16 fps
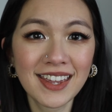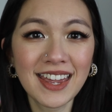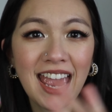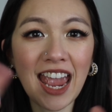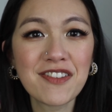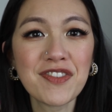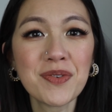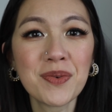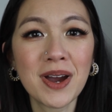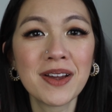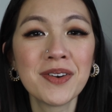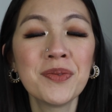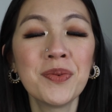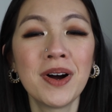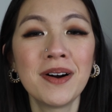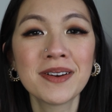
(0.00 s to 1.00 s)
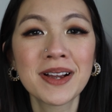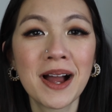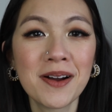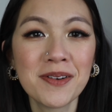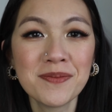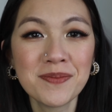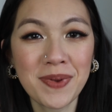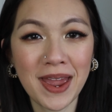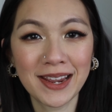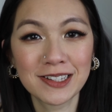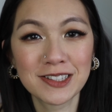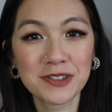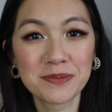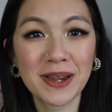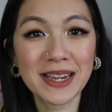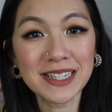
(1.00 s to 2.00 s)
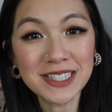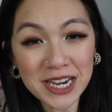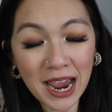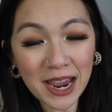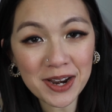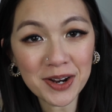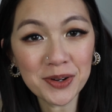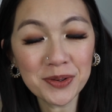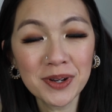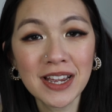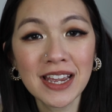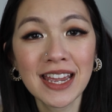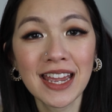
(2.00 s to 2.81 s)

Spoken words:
Hey everyone, welcome back to my channel.